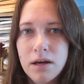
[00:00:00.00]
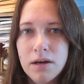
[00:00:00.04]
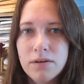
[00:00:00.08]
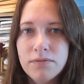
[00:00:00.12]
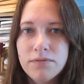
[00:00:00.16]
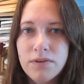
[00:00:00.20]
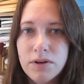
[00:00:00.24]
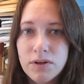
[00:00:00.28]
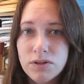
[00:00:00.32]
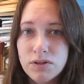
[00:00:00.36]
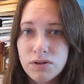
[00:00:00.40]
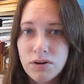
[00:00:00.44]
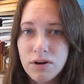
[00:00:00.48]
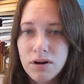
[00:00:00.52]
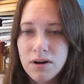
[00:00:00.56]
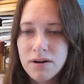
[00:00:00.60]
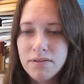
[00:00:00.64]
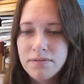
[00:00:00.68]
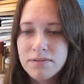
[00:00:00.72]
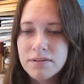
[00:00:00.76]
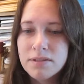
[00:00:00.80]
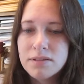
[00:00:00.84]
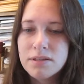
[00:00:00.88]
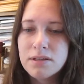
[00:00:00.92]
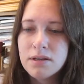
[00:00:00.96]

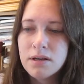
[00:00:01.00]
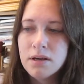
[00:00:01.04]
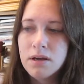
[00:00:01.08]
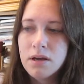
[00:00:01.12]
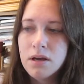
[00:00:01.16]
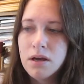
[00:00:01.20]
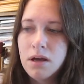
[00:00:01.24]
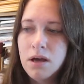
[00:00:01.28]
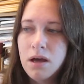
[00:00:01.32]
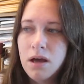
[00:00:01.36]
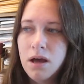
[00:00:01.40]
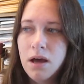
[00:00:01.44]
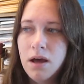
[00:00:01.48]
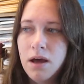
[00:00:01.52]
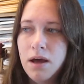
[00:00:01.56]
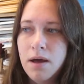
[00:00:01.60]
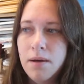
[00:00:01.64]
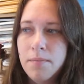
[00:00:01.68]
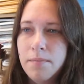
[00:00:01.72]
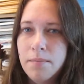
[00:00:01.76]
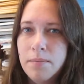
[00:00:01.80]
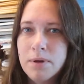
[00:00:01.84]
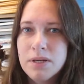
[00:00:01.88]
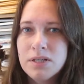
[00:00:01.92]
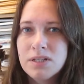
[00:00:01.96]
photographs.
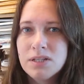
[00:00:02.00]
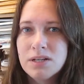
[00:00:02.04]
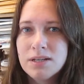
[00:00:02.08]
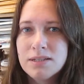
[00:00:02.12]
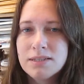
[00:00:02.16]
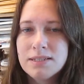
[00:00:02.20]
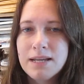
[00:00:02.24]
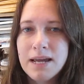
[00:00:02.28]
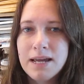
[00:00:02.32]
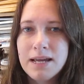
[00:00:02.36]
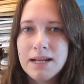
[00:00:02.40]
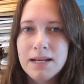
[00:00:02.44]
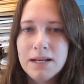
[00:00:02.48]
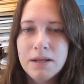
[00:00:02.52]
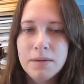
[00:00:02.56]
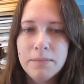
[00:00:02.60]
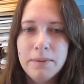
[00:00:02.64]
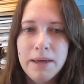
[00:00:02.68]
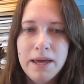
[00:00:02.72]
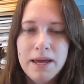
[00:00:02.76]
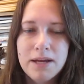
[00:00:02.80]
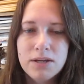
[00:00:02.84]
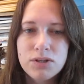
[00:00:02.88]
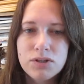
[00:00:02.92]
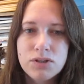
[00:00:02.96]
It does take a little
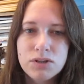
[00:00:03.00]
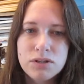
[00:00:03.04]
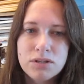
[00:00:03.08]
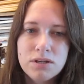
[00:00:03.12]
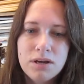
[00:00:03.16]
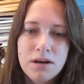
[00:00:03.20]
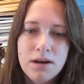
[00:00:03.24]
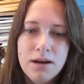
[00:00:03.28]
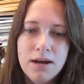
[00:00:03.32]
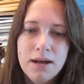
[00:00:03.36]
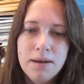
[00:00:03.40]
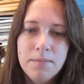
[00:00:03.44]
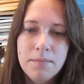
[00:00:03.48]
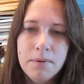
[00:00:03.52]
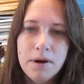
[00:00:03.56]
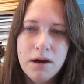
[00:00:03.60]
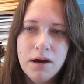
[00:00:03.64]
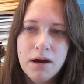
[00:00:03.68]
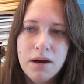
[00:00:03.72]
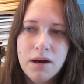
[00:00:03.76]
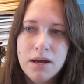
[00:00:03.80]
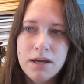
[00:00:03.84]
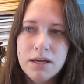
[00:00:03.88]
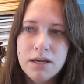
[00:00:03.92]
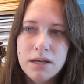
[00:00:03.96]
bit extra time.
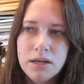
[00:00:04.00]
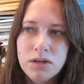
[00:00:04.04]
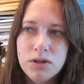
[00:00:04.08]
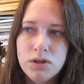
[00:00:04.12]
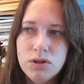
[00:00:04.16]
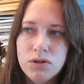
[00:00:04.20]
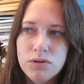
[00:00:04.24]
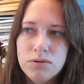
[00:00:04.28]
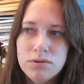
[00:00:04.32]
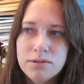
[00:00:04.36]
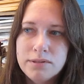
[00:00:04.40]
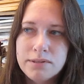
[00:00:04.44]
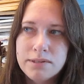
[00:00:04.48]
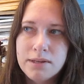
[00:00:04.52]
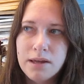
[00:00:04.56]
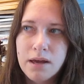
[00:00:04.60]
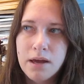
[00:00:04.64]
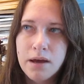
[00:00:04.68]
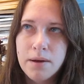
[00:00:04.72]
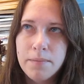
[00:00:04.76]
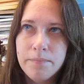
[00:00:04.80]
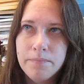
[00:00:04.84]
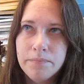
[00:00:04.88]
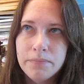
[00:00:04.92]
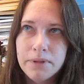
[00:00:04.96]
I use
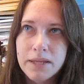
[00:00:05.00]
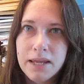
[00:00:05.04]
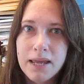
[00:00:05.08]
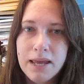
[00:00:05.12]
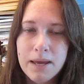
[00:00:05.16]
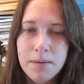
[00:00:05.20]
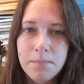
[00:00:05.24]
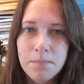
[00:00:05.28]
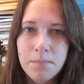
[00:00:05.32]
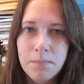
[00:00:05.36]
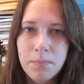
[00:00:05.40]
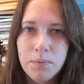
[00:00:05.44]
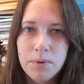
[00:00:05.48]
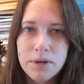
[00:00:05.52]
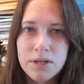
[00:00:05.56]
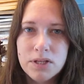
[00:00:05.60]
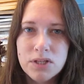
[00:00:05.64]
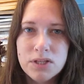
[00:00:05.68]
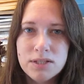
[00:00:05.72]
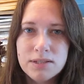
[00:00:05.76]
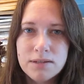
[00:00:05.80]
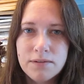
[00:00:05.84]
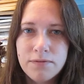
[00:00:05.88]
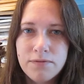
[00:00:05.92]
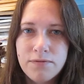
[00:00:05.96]
GIMP, which
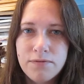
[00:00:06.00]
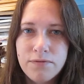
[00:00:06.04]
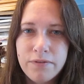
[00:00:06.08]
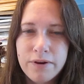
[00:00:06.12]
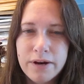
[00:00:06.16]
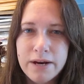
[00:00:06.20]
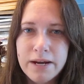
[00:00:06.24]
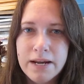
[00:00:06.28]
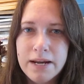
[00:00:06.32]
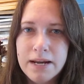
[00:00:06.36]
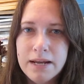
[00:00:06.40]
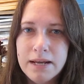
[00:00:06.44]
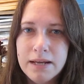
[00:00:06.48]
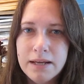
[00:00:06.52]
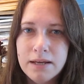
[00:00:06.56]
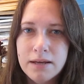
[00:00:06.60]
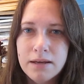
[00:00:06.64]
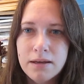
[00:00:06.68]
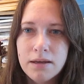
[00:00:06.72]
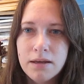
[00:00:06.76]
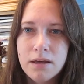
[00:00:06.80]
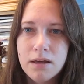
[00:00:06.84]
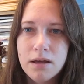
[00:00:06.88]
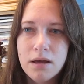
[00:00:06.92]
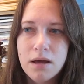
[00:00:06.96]
is a free
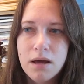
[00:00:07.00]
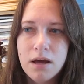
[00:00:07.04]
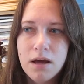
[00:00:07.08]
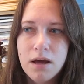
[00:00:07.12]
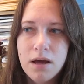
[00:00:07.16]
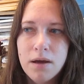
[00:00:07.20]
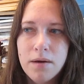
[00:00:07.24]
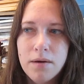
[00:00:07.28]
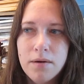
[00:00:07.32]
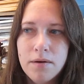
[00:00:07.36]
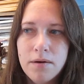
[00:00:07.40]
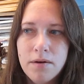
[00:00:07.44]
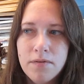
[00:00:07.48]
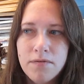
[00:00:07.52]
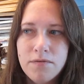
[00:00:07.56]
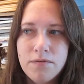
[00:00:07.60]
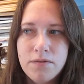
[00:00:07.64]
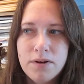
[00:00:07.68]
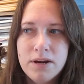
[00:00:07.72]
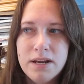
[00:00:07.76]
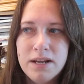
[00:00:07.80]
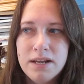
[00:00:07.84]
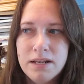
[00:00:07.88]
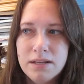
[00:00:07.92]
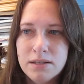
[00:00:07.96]

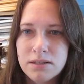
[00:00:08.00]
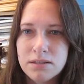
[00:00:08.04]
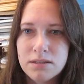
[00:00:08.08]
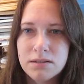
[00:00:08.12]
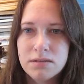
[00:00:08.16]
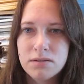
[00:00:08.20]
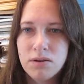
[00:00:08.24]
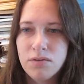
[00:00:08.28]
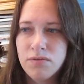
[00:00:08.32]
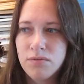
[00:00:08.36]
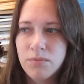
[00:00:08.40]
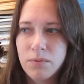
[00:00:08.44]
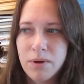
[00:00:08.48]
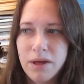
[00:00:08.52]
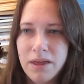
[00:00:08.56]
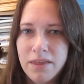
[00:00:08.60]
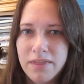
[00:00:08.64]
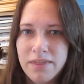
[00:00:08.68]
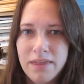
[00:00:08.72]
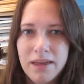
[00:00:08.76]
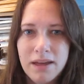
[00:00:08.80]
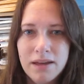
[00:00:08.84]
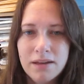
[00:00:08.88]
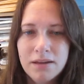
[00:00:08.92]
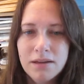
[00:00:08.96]
software
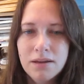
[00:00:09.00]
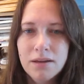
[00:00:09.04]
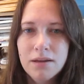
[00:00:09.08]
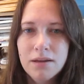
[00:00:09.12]
thing.